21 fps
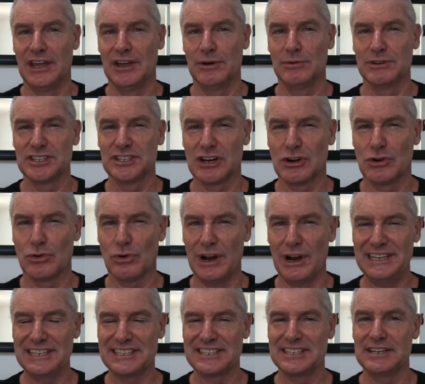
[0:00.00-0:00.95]
It was a
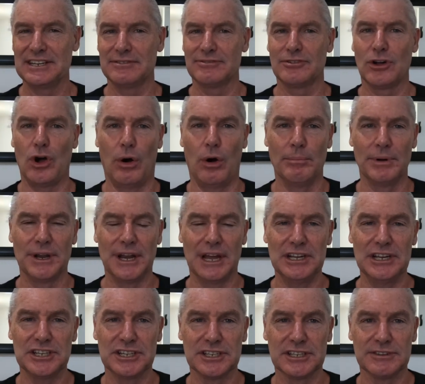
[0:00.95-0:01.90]
great set of
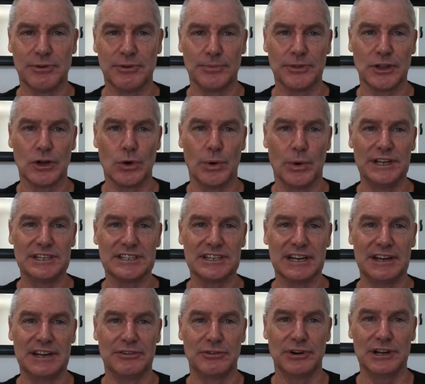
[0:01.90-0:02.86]
combinations from the
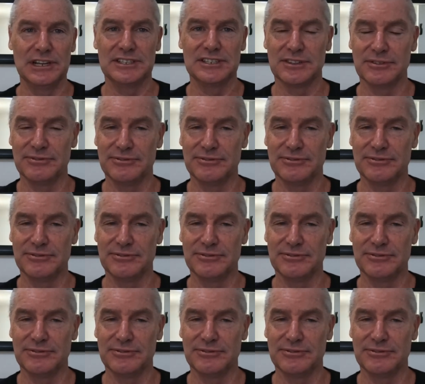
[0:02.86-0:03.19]
Queensland Reds.